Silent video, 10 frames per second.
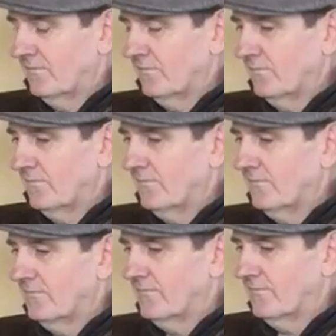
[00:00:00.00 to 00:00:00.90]

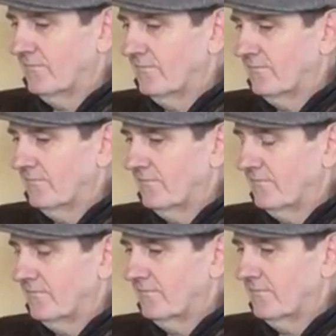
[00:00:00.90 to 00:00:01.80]

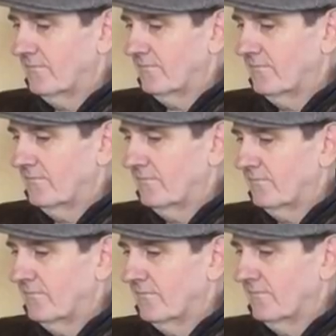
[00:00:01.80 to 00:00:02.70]

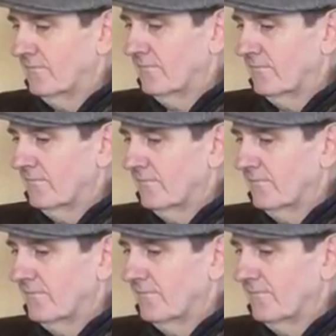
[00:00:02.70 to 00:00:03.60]

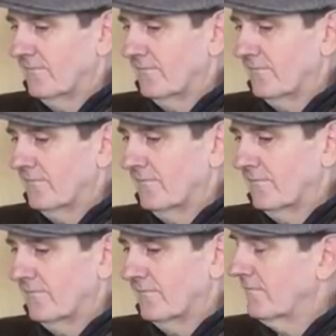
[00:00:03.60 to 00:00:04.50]

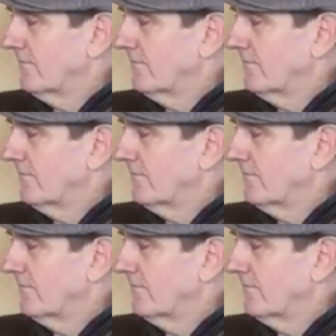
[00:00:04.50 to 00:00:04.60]
(silent)